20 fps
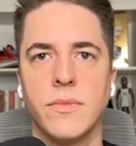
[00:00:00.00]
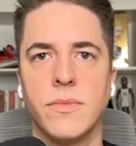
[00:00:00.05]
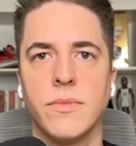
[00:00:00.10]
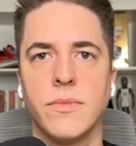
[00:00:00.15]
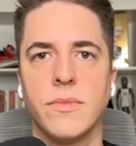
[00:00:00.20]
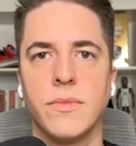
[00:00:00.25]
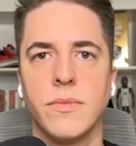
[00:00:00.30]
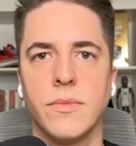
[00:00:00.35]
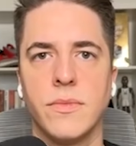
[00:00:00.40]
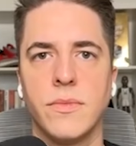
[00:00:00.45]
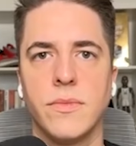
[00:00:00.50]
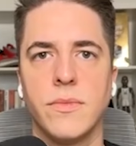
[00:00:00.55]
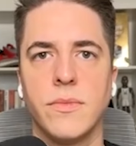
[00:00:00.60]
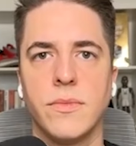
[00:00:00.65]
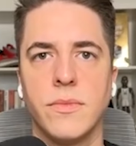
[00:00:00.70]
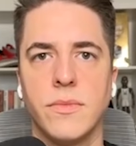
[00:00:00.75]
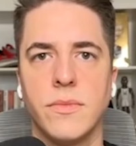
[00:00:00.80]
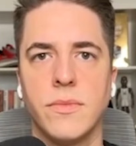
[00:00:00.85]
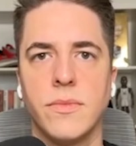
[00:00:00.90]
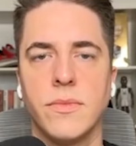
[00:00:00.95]

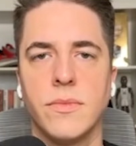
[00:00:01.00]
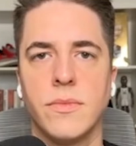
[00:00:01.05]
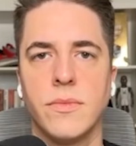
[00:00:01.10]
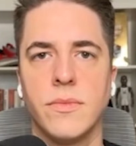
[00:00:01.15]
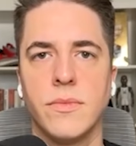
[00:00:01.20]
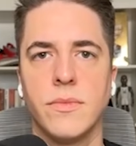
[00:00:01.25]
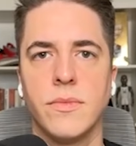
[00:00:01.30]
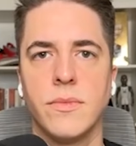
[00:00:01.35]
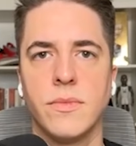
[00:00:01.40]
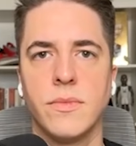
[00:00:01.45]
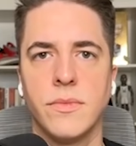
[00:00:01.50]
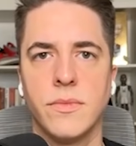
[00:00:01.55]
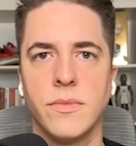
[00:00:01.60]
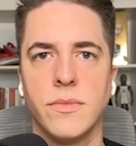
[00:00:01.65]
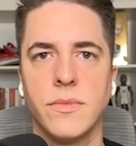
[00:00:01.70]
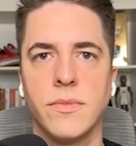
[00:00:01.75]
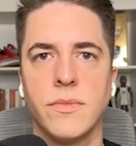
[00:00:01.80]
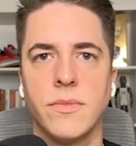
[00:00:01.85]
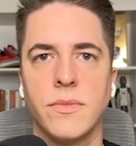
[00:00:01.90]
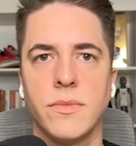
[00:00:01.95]

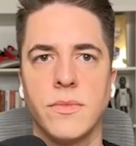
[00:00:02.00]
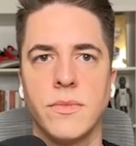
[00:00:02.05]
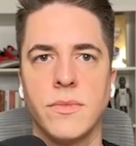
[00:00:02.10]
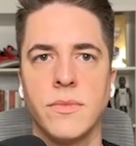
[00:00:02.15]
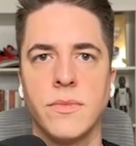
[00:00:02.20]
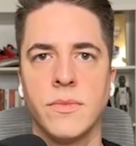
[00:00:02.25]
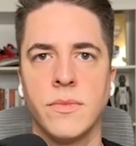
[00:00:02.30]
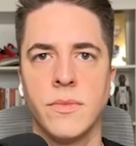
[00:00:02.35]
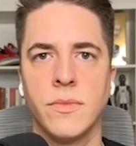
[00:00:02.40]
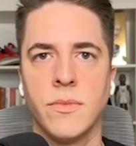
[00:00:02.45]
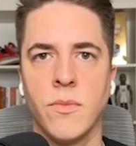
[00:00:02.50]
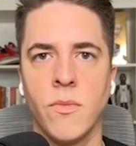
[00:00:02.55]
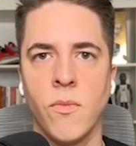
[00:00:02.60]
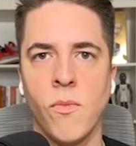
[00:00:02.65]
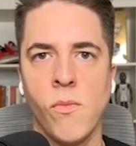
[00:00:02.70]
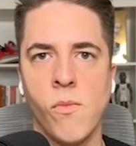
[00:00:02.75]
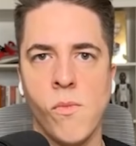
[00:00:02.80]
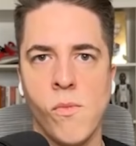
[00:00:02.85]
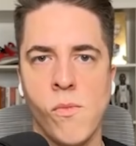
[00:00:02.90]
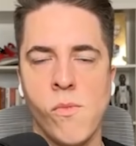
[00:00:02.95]

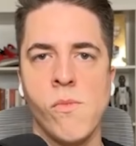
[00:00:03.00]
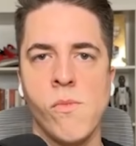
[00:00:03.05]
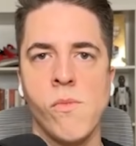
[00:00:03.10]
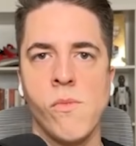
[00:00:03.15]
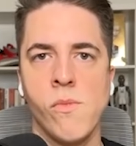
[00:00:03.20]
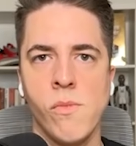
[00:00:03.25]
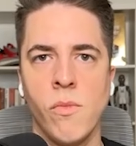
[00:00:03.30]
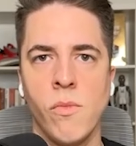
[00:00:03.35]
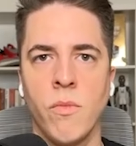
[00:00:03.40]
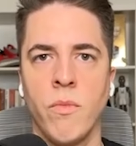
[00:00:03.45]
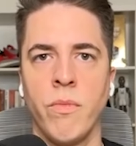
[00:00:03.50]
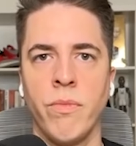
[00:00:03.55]
No words are spoken by the person on screen.